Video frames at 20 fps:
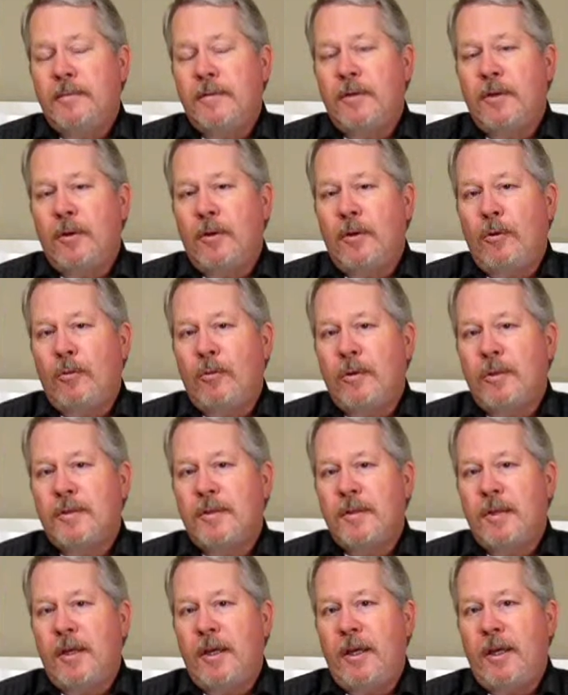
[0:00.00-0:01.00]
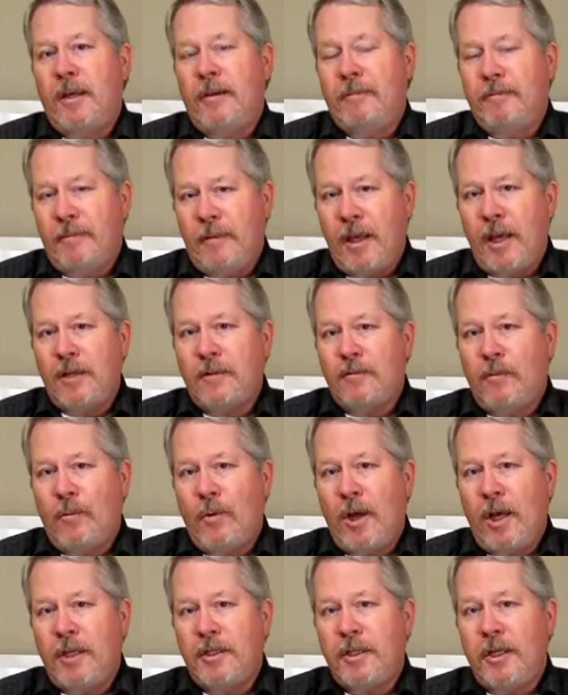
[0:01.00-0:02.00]
So we'll say thanks for
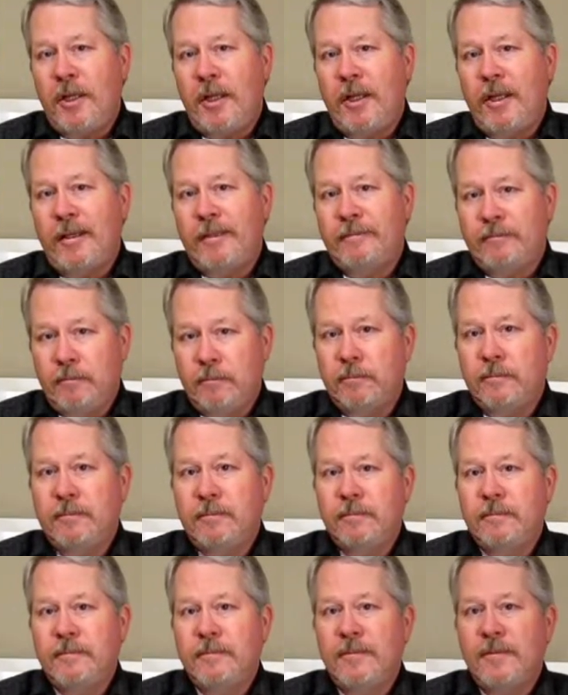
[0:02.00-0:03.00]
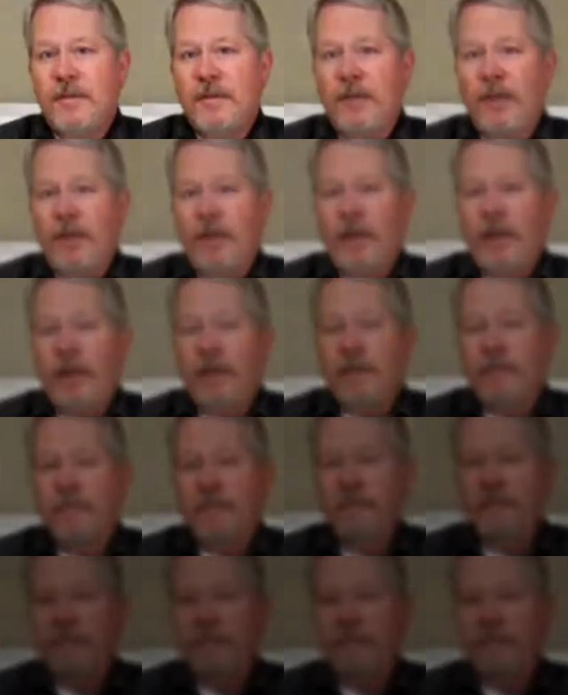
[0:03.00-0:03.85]
watching and see you later.